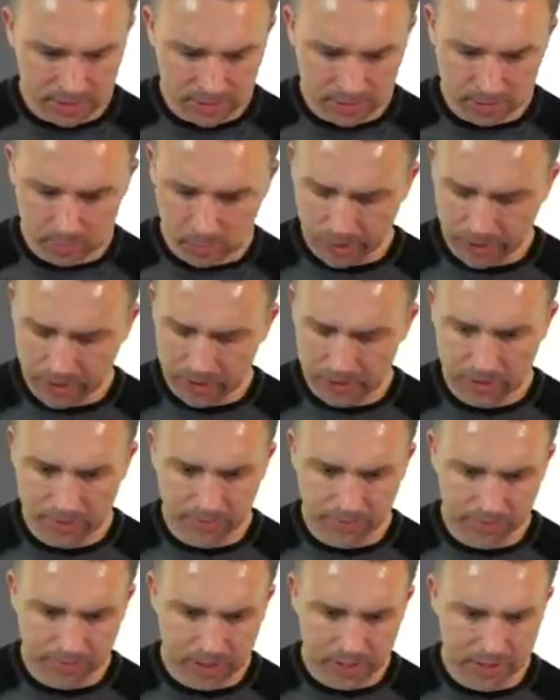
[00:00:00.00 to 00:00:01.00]
Bring to
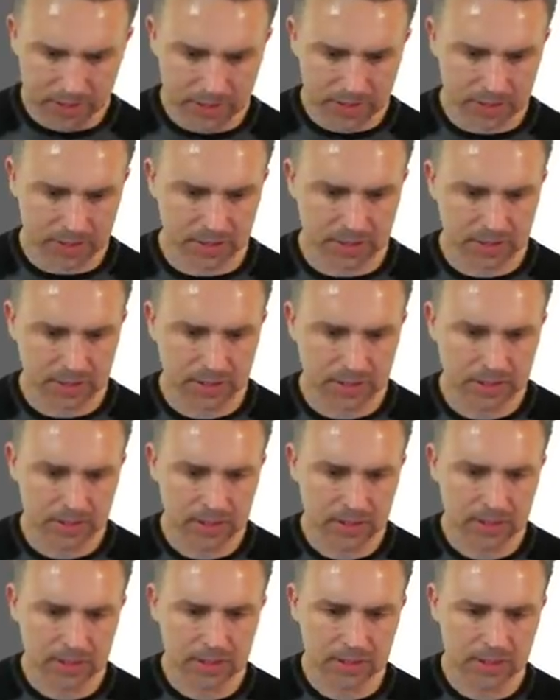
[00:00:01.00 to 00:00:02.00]
front.
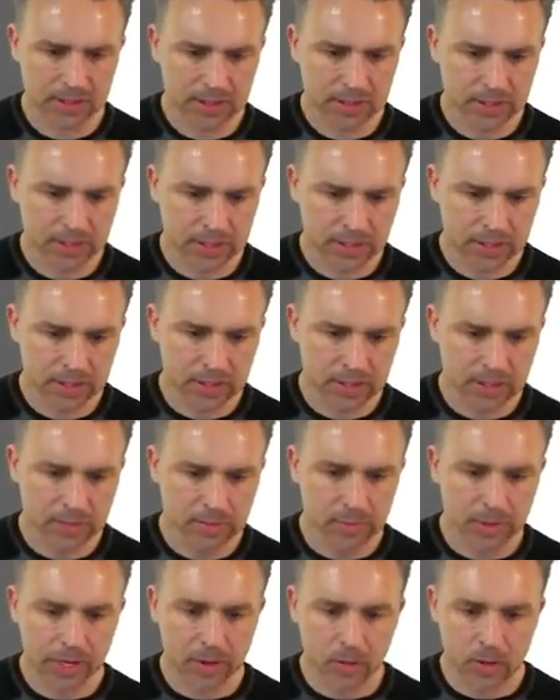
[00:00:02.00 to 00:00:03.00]

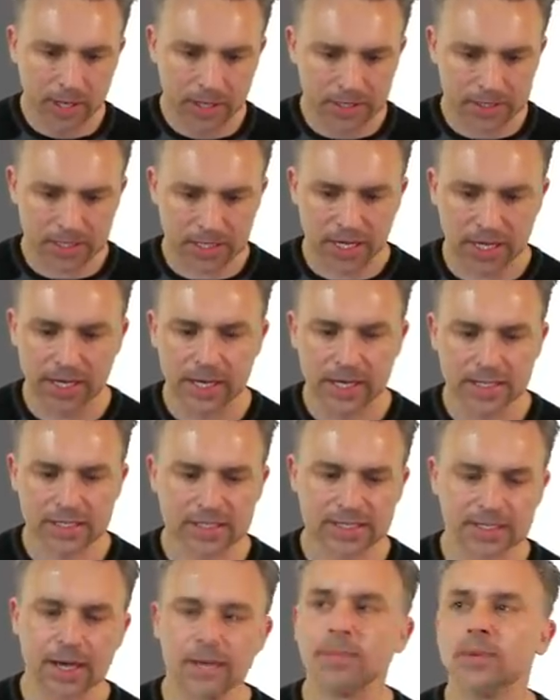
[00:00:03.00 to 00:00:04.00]
But I want it to kind of
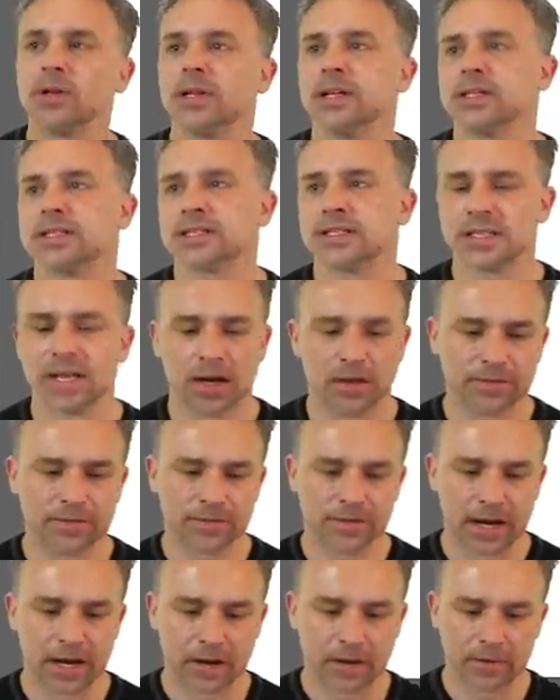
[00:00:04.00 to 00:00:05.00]
assemble itself
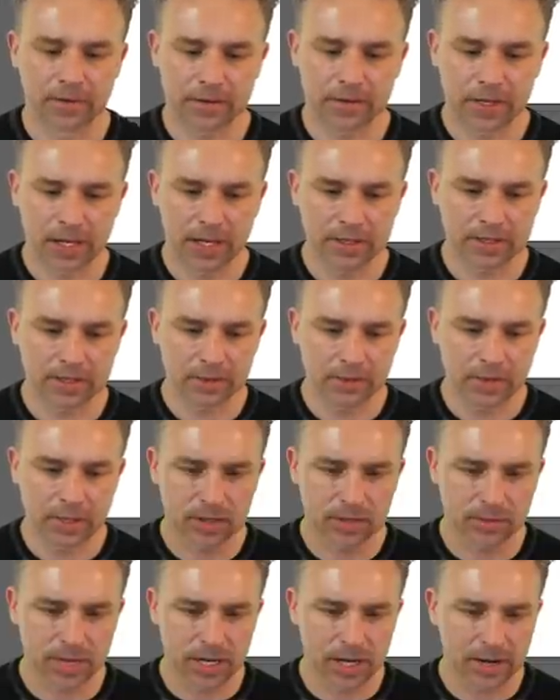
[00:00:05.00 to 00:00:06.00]
now. Okay, so here
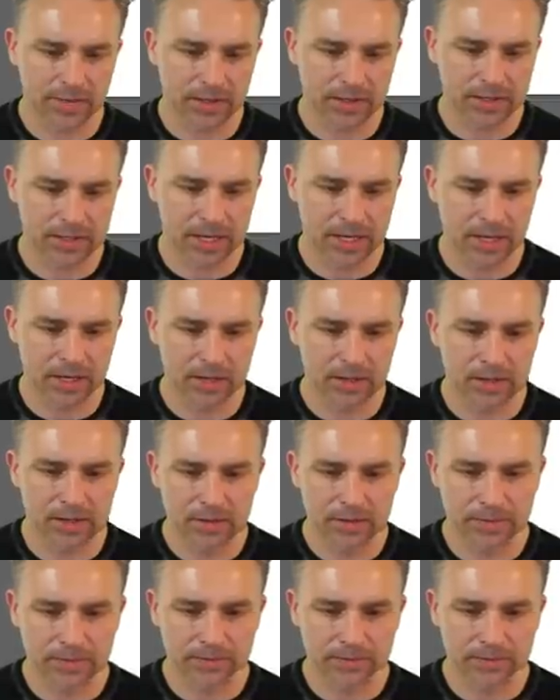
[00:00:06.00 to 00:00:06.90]
we have this L.